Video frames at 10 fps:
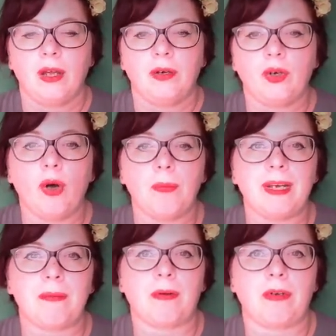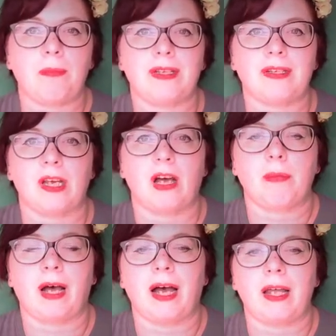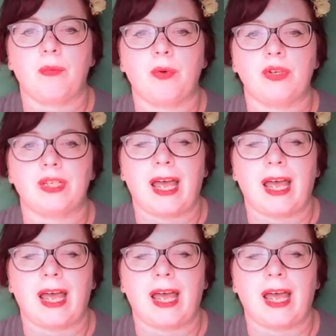Normally when we meet up, I would